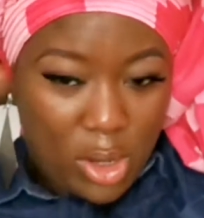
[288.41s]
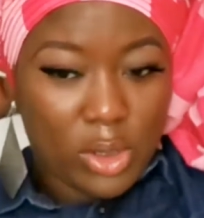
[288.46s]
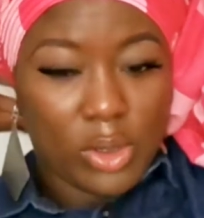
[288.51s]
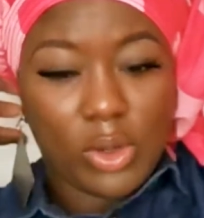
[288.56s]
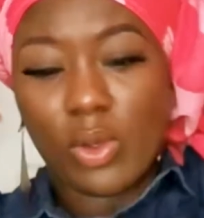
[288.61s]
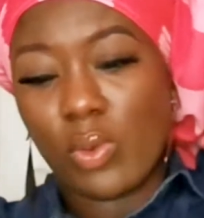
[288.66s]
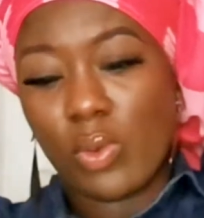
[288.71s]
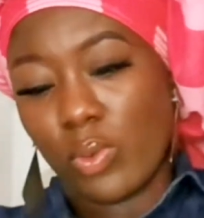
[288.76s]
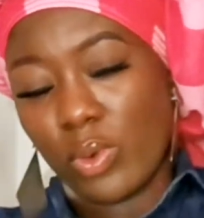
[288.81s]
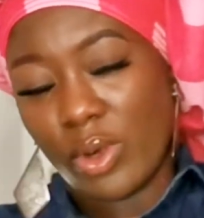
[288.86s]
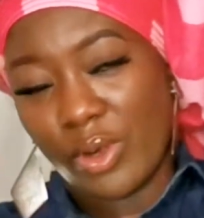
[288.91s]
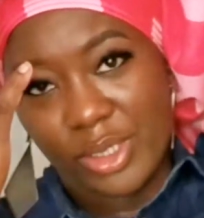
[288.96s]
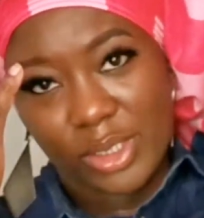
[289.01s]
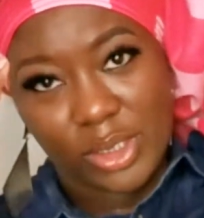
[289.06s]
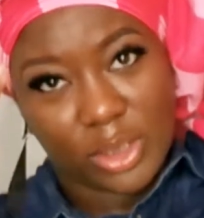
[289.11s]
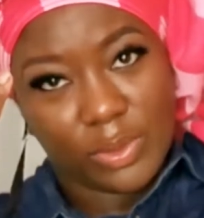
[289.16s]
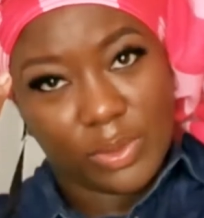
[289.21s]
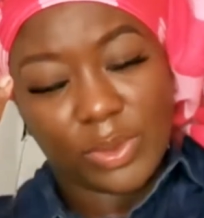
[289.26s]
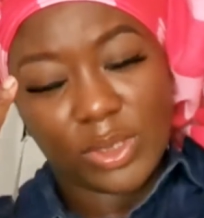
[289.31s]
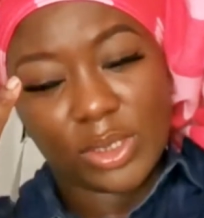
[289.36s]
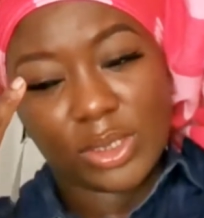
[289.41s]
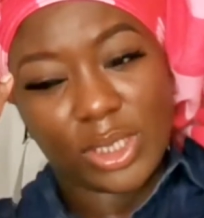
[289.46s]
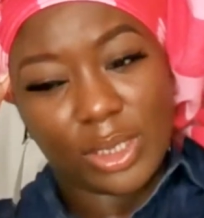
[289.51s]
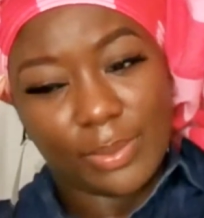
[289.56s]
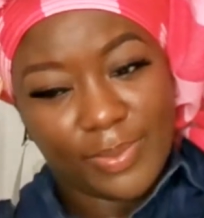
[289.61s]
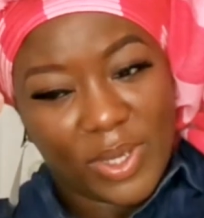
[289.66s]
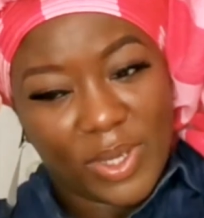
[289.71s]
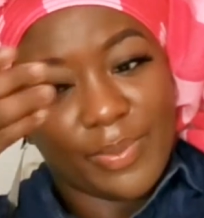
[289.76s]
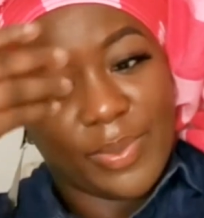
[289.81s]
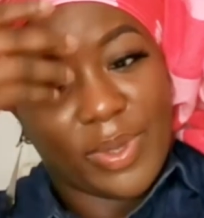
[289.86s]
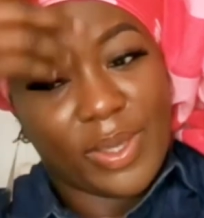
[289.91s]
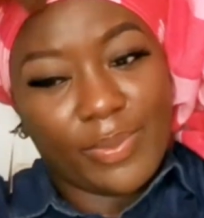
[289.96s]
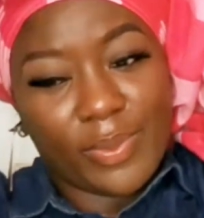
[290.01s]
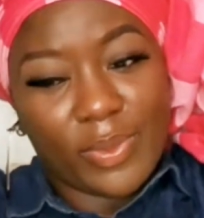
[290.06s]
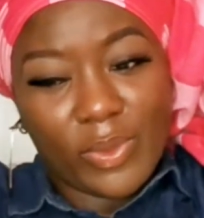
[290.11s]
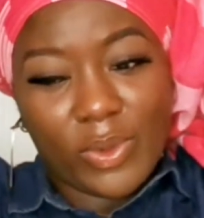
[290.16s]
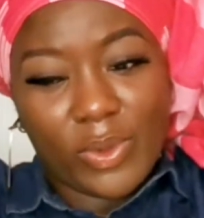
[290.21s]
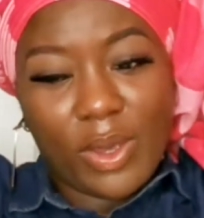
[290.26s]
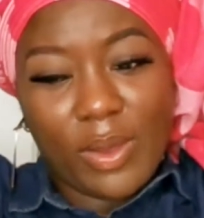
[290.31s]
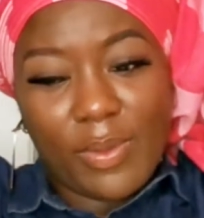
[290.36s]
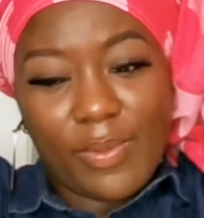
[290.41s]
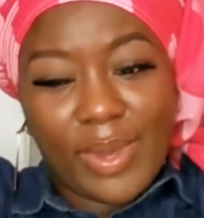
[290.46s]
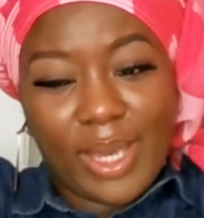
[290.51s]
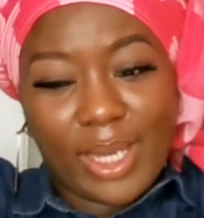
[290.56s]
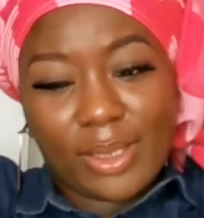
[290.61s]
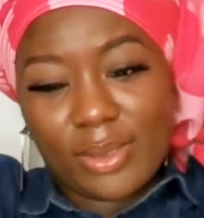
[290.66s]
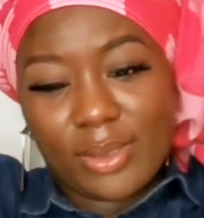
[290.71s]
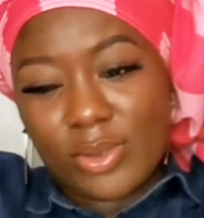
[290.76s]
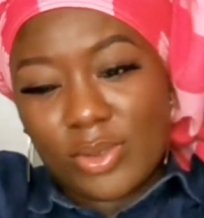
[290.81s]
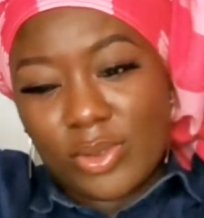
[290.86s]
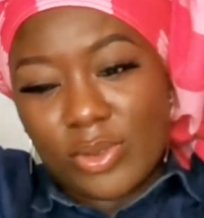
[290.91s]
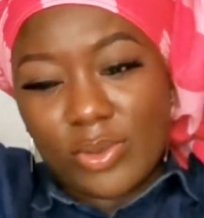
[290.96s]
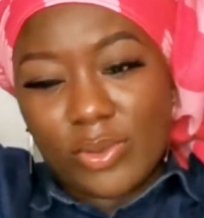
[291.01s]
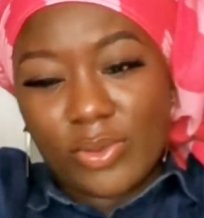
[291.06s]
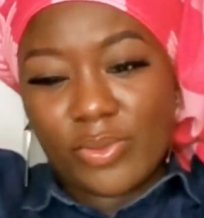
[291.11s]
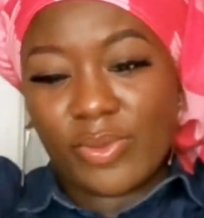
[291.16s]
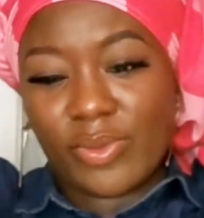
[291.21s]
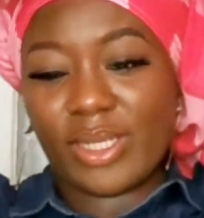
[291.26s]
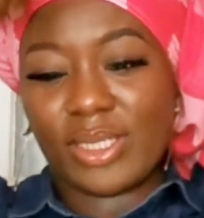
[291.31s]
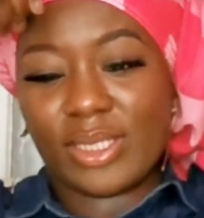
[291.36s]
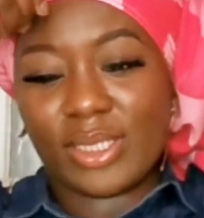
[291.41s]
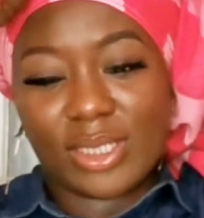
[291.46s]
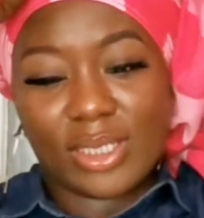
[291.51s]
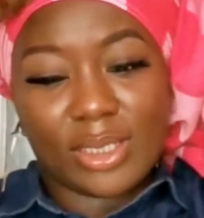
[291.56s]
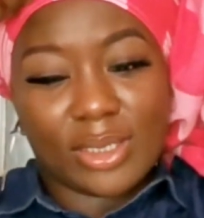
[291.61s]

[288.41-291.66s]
Don't worry too much. I'll come back to arrange it.